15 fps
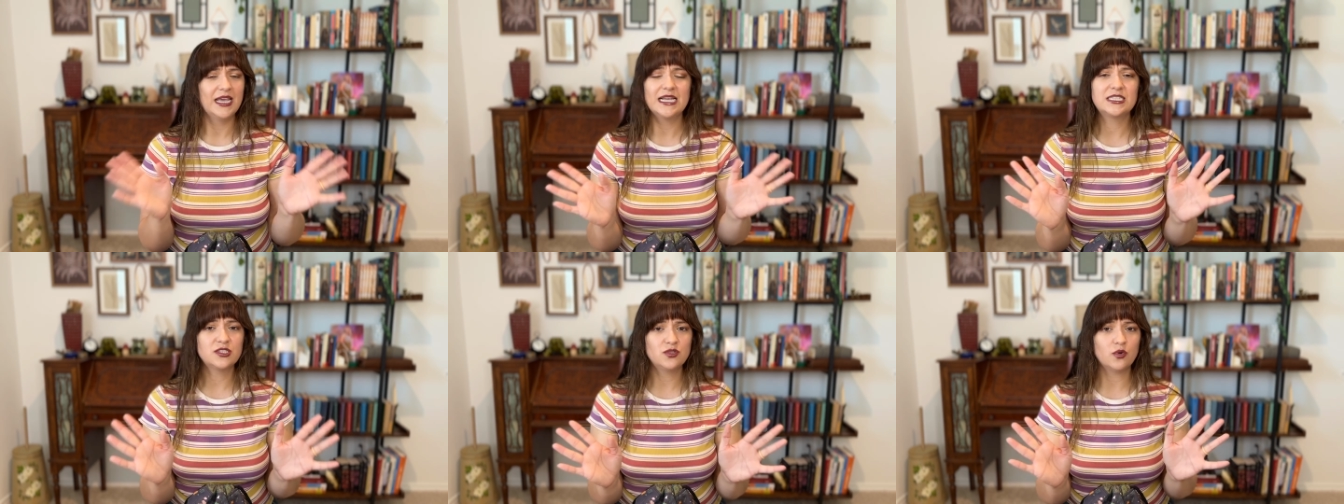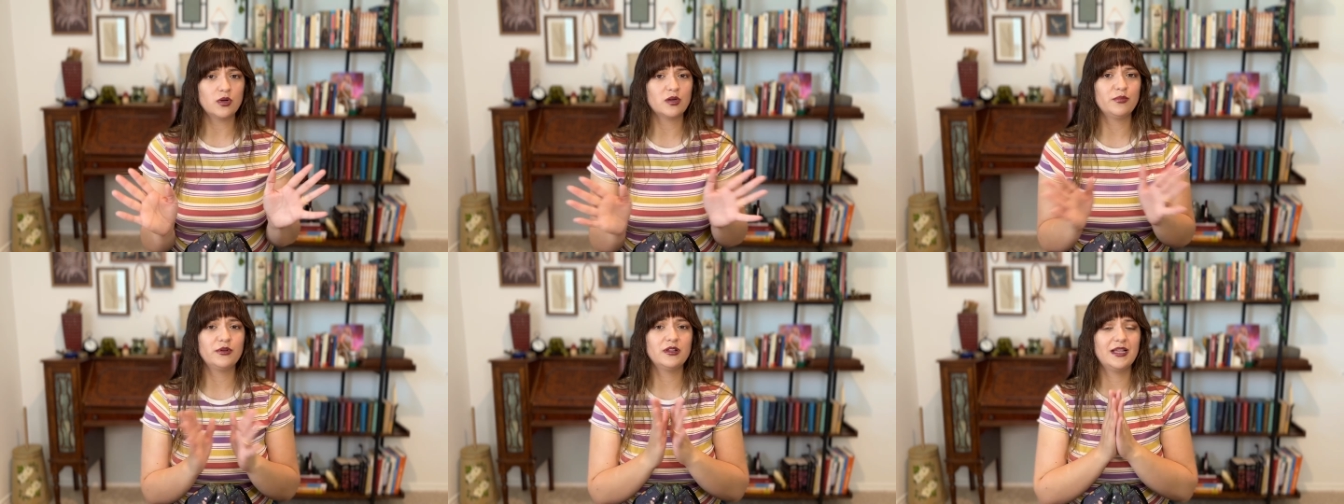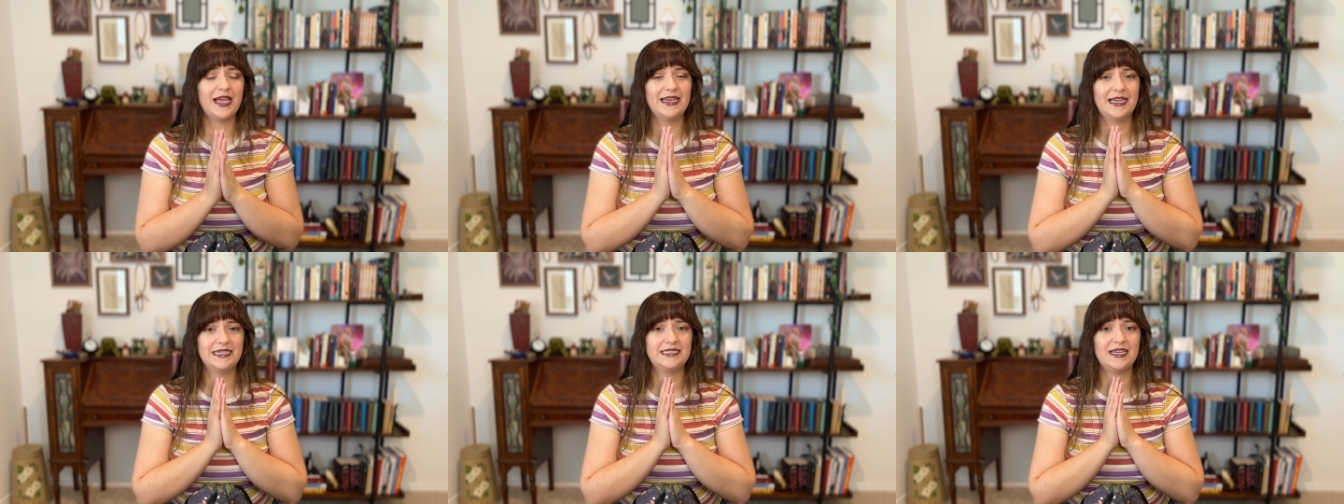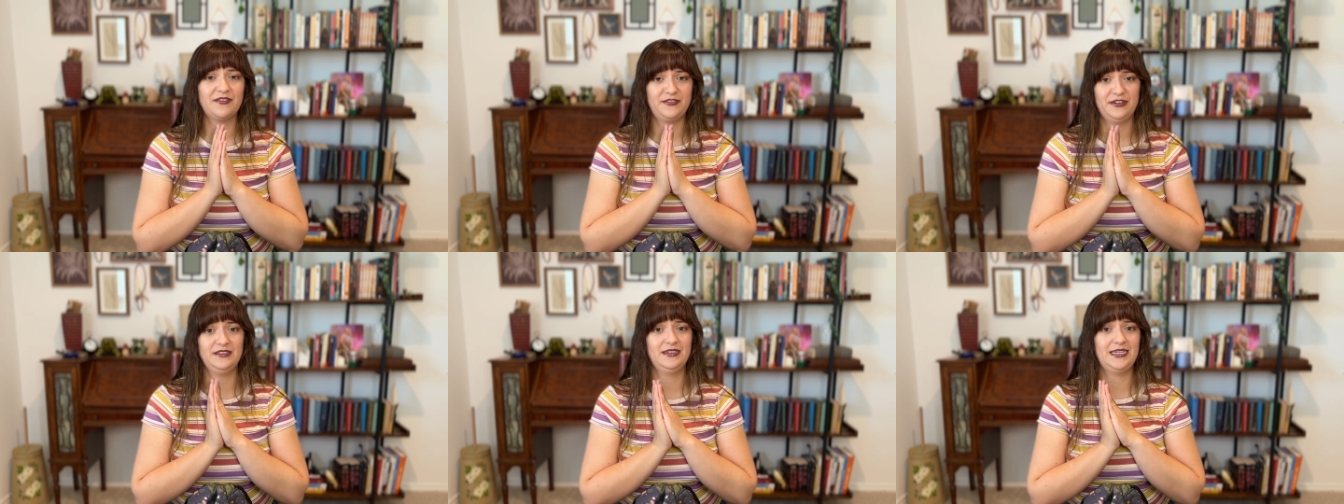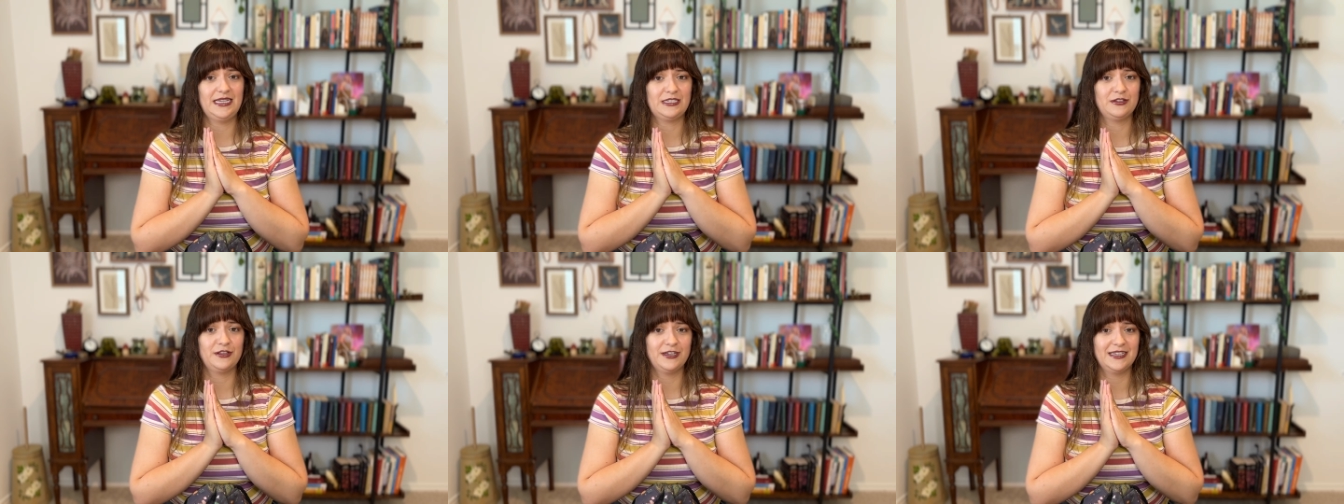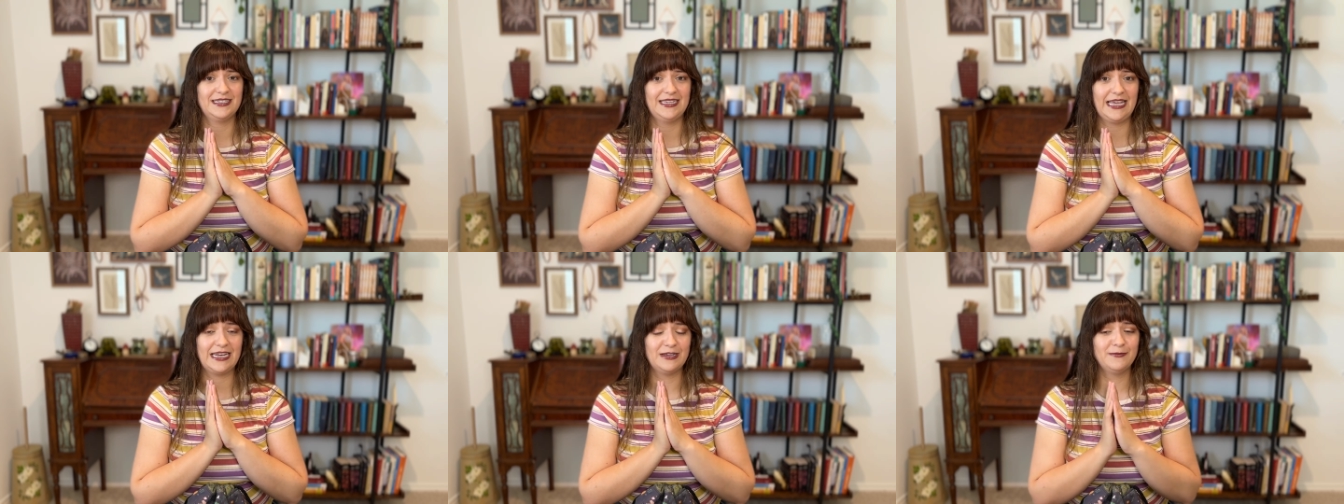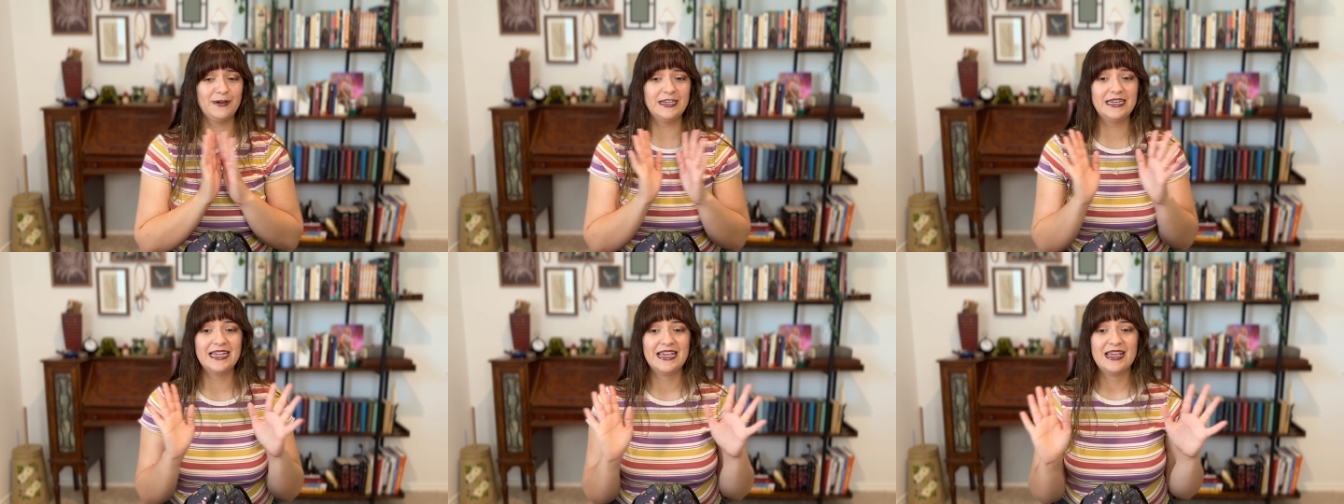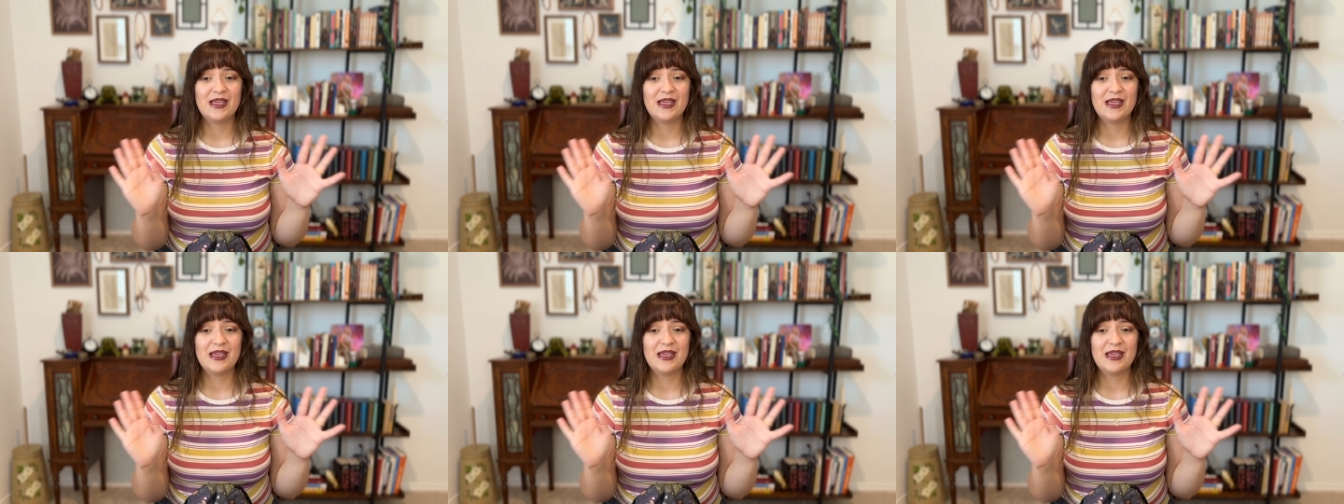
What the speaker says: It's adorable, and I definitely need to look into getting one,